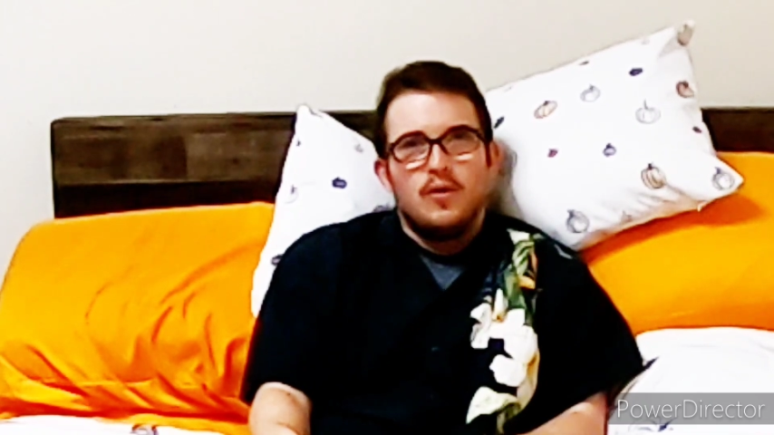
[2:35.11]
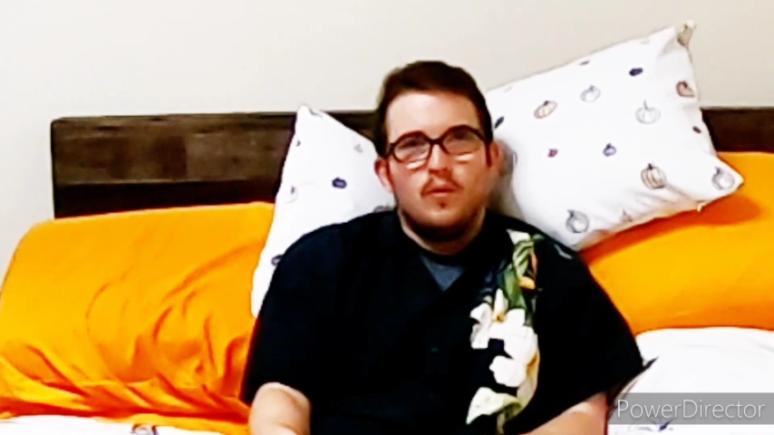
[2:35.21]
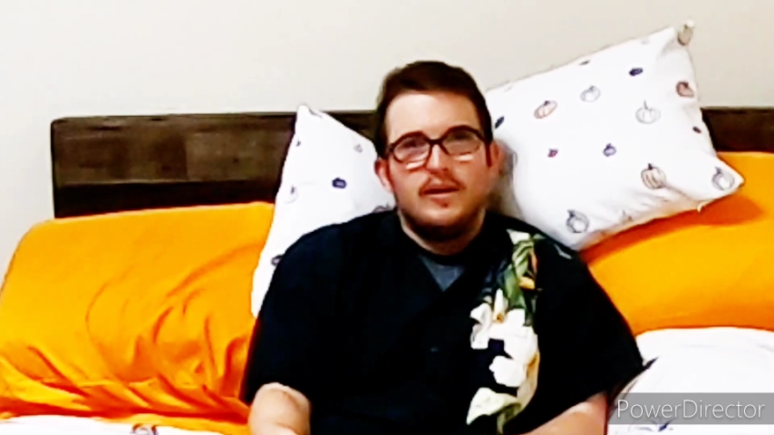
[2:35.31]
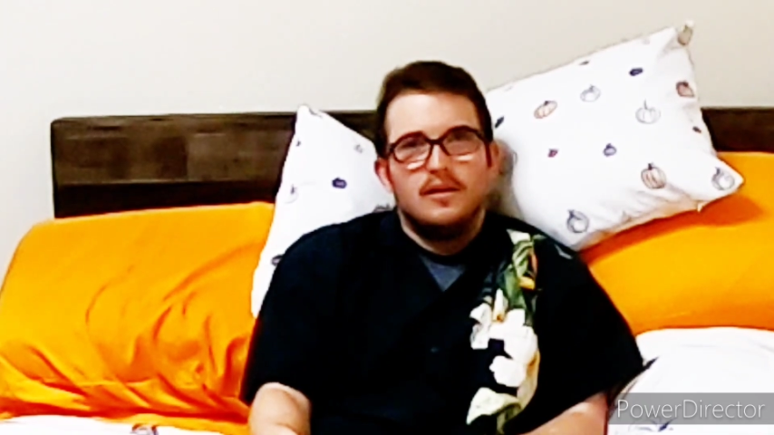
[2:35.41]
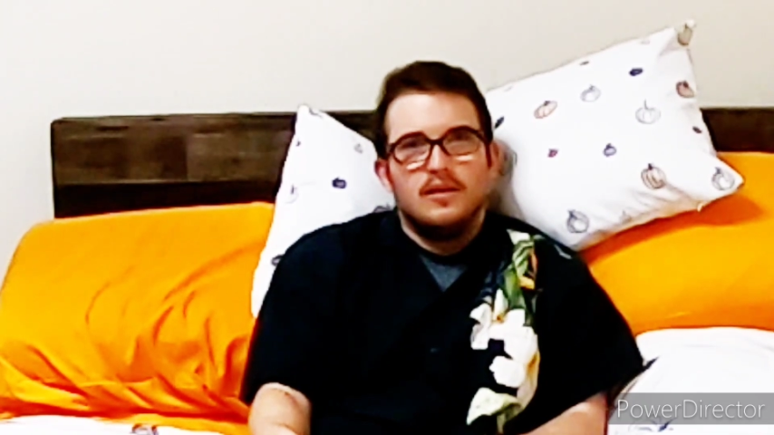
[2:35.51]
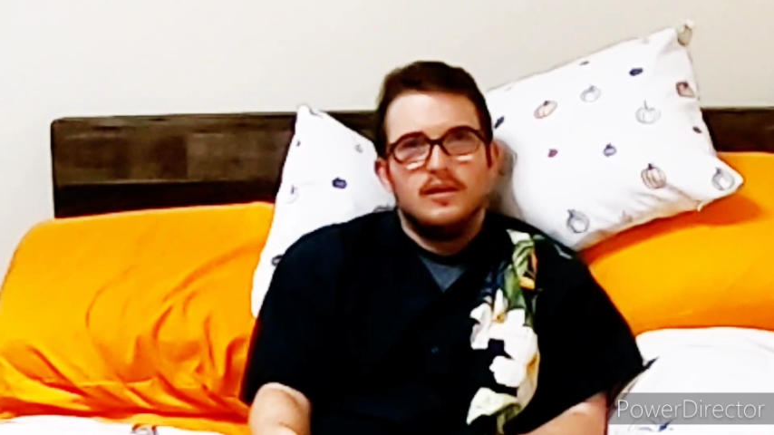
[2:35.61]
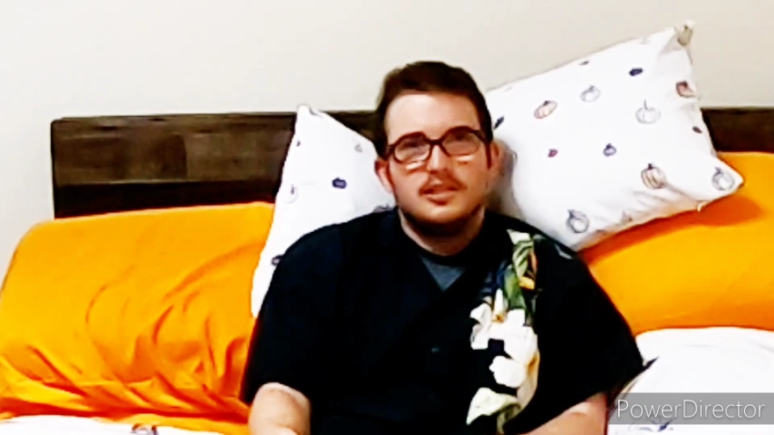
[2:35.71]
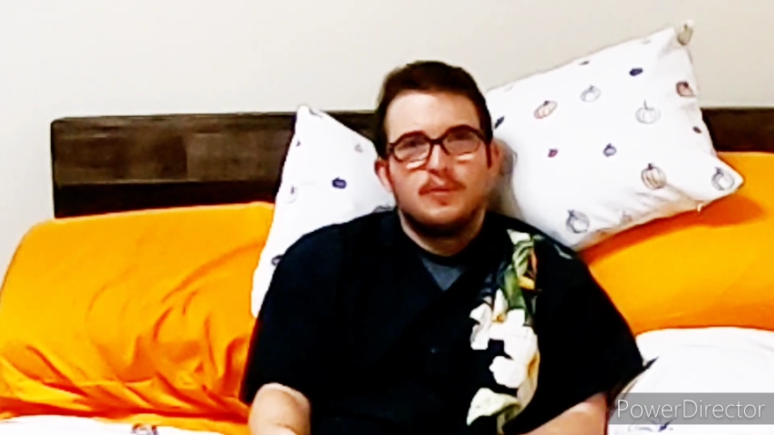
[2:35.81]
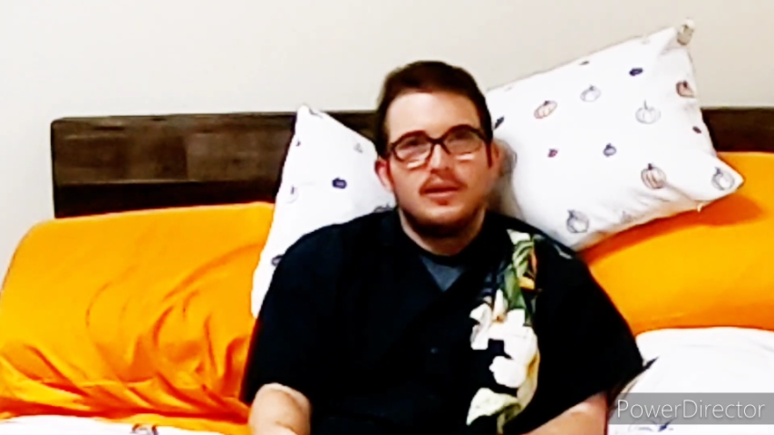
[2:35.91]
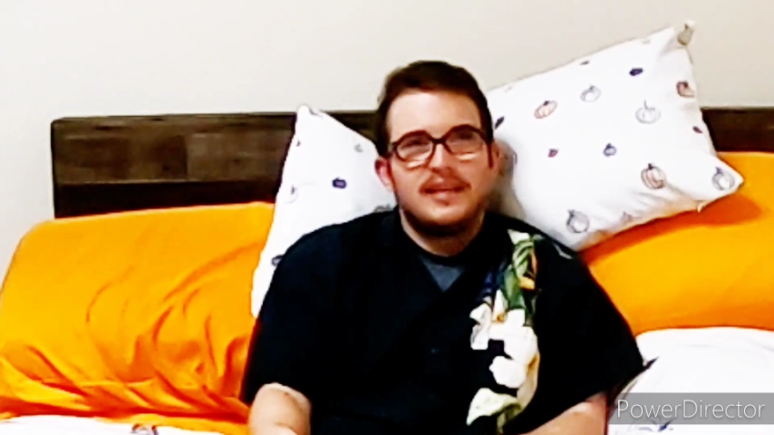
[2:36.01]

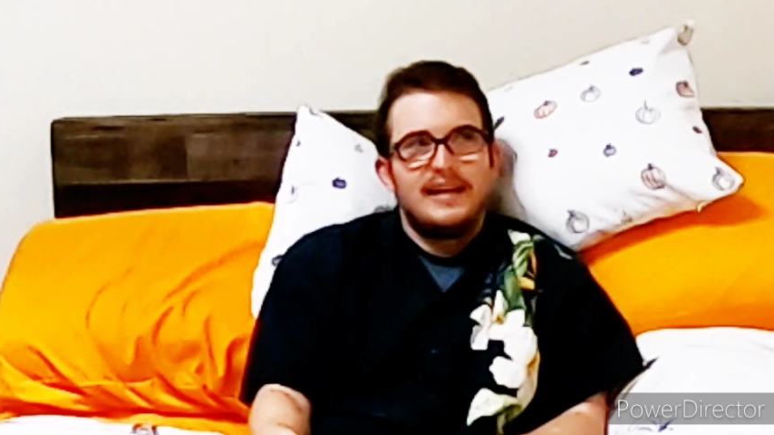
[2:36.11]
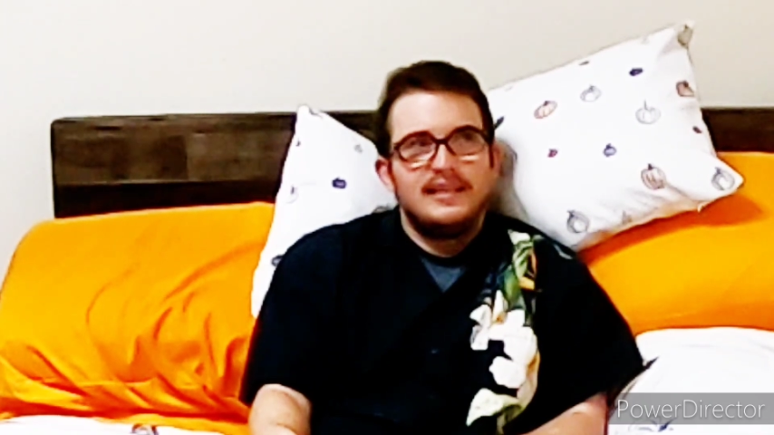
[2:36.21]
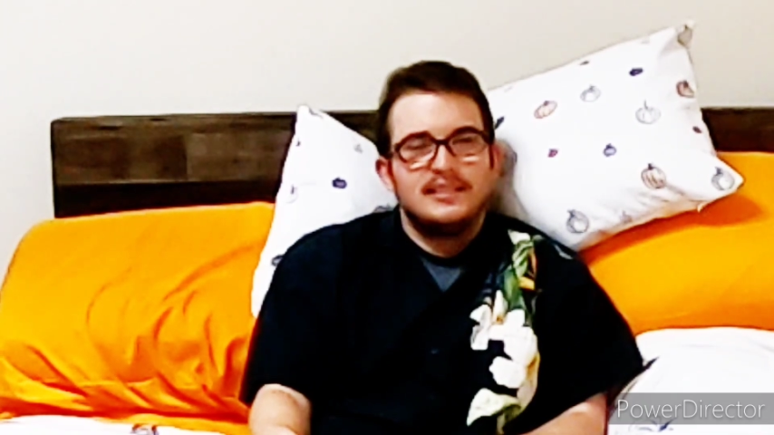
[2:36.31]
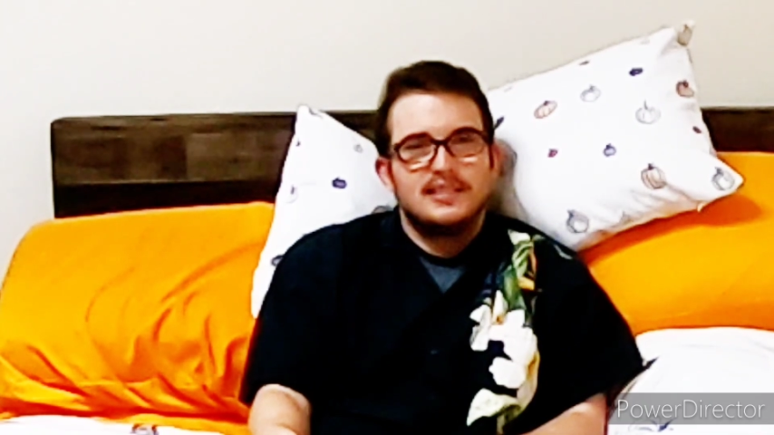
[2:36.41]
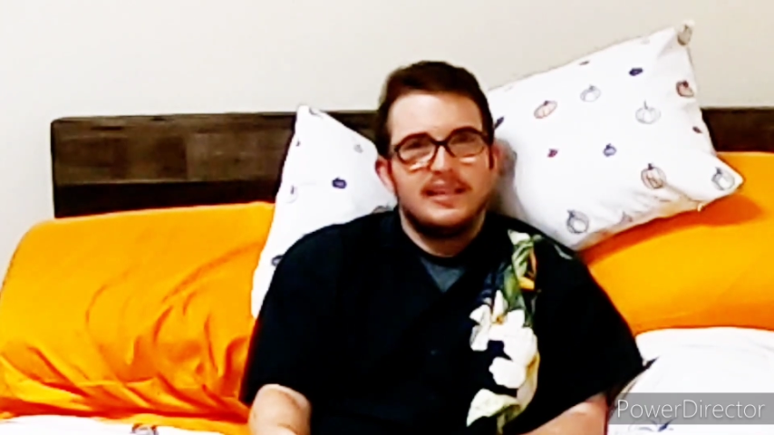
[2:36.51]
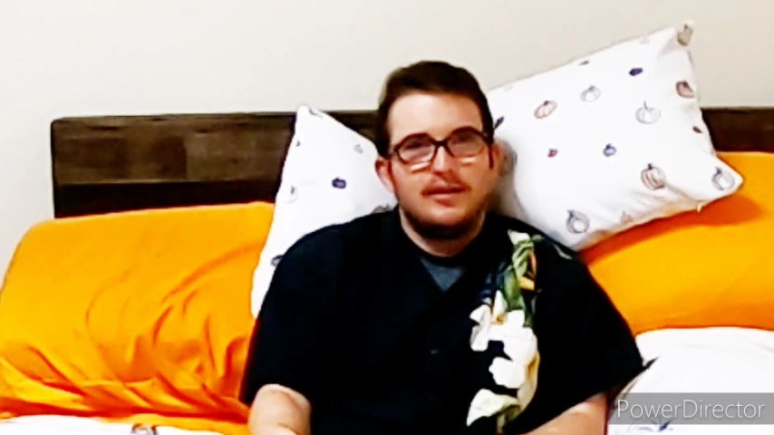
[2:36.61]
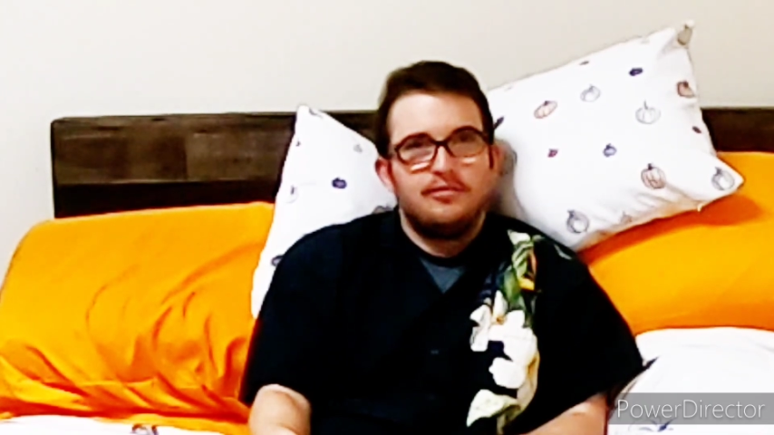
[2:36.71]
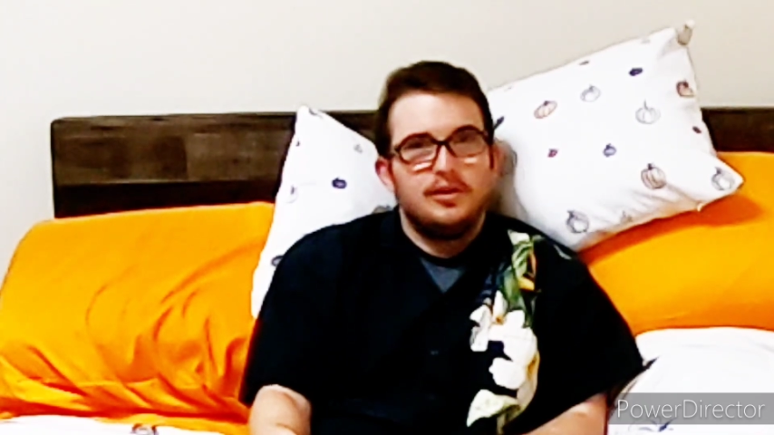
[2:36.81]
will spontaneously